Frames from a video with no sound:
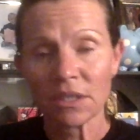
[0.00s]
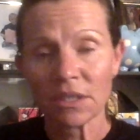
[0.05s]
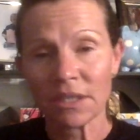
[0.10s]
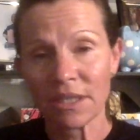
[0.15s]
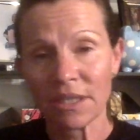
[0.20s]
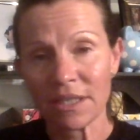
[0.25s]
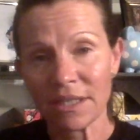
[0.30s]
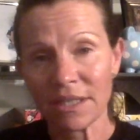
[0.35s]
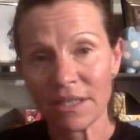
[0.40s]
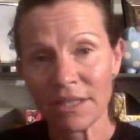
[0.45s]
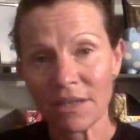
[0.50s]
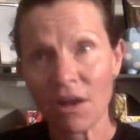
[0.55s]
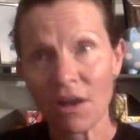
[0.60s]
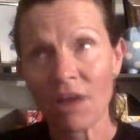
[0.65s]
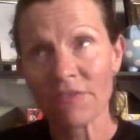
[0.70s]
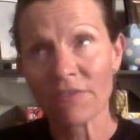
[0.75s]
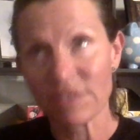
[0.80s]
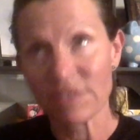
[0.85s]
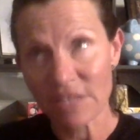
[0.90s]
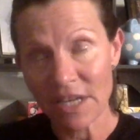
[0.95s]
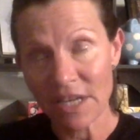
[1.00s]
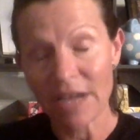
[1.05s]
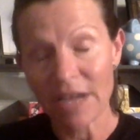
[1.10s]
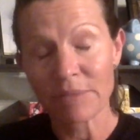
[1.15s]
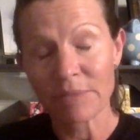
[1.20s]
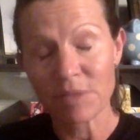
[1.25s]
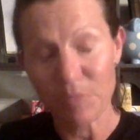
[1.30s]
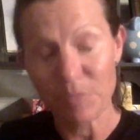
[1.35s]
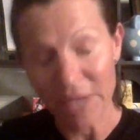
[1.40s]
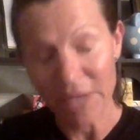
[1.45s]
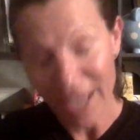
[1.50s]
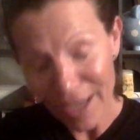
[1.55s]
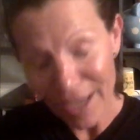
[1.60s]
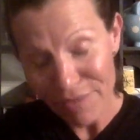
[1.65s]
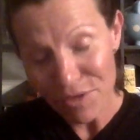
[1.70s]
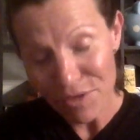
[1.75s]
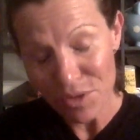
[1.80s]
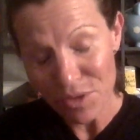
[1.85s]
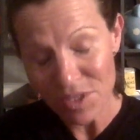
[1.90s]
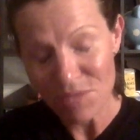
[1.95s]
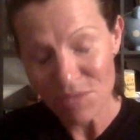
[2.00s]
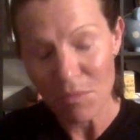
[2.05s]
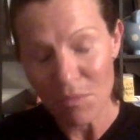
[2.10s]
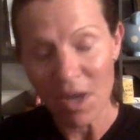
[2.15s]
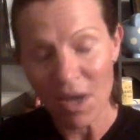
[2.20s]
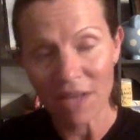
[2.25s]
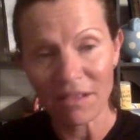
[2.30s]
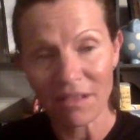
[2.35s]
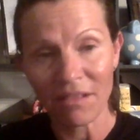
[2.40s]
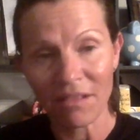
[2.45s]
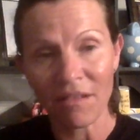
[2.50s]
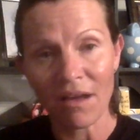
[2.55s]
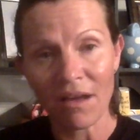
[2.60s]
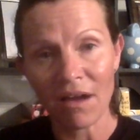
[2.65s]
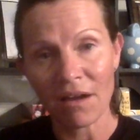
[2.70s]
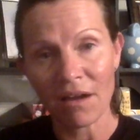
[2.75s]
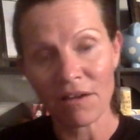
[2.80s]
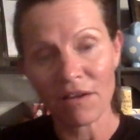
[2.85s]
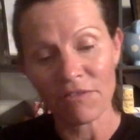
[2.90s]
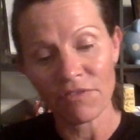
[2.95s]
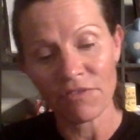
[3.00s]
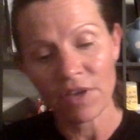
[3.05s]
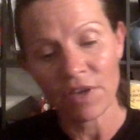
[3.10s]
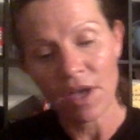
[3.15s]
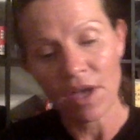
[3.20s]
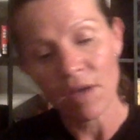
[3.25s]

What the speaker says: oftentimes behaviorist model of